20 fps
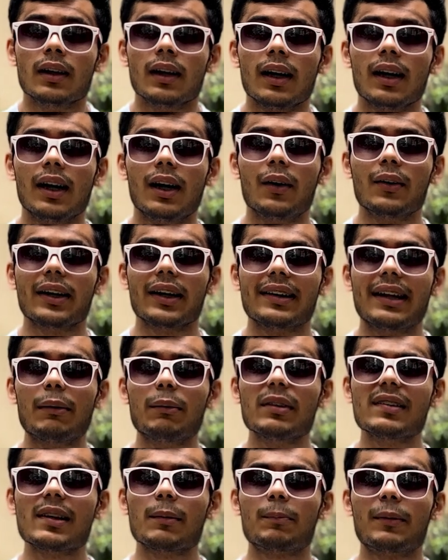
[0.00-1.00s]
Oh, okay, that
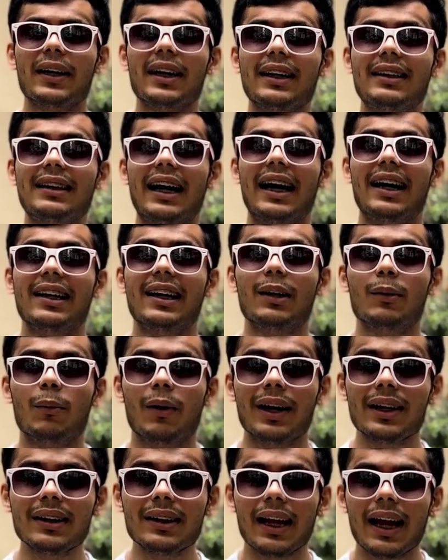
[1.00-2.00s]
was a pretty tiring
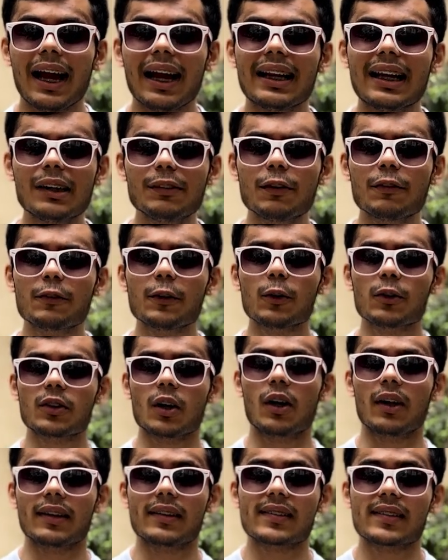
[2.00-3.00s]
one, and I have a few
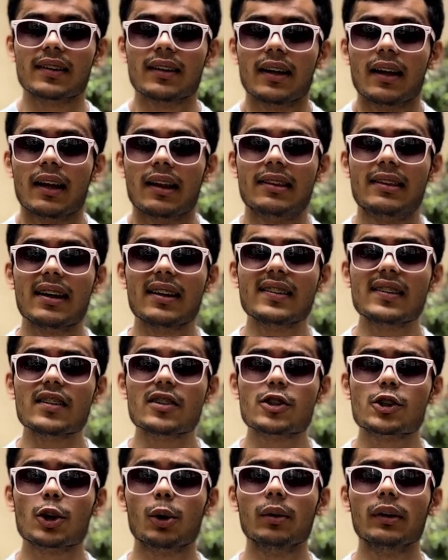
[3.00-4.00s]
thoughts this has
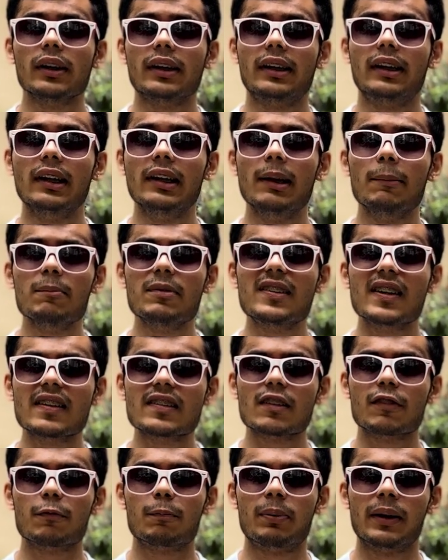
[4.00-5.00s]
shown
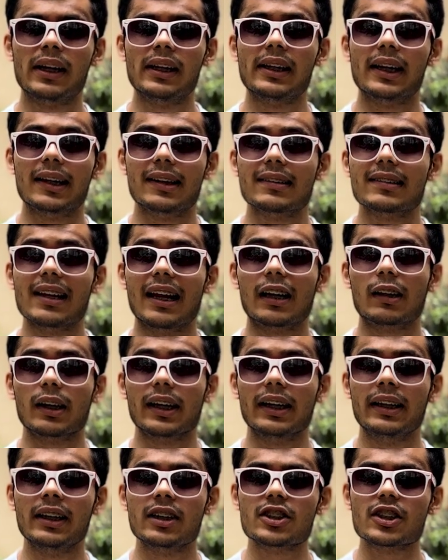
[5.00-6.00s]
glimpses of brilliance. Like
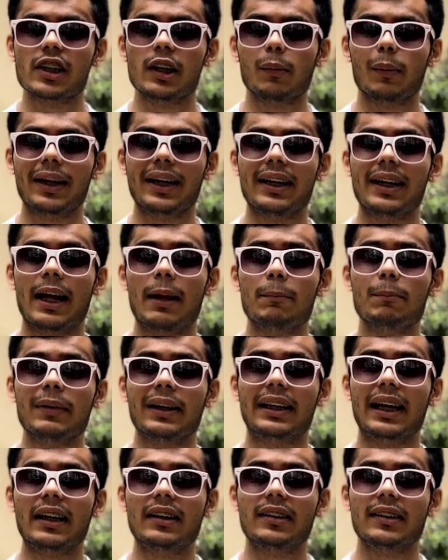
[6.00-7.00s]
initially, when it helped me
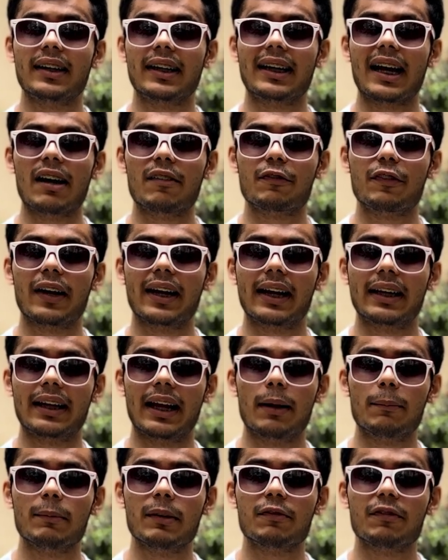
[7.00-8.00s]
get to the cafe and
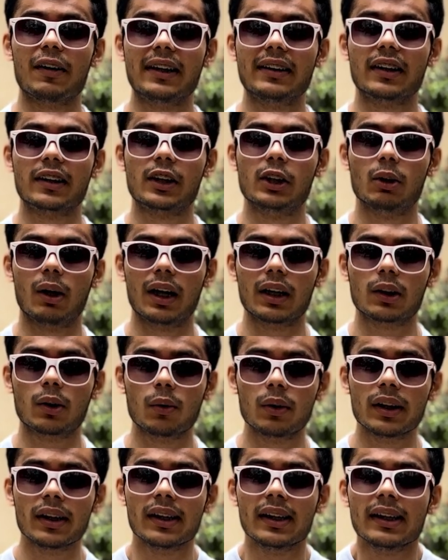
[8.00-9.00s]
helped me find the QR
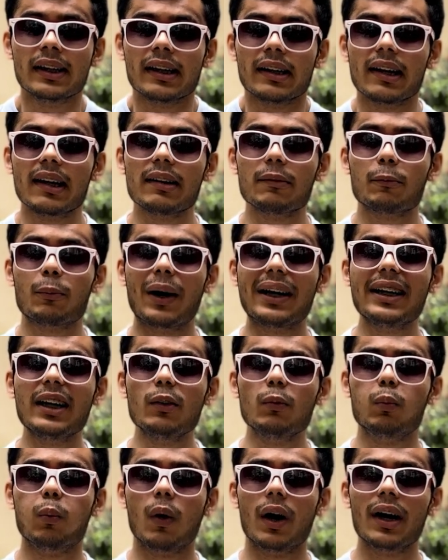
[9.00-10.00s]
code, it, when
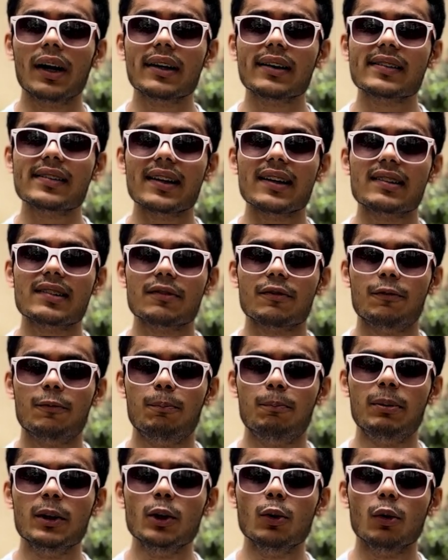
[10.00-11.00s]
it works, it's
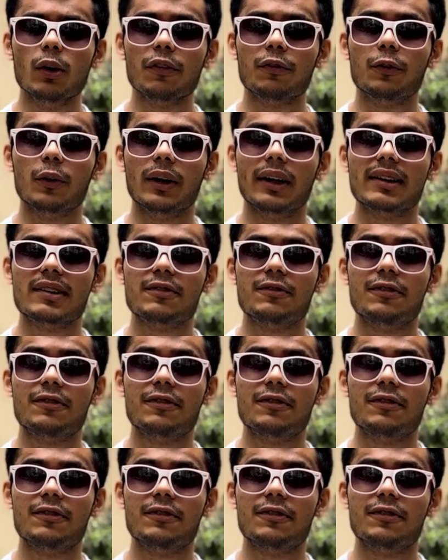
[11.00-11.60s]
beautiful. It's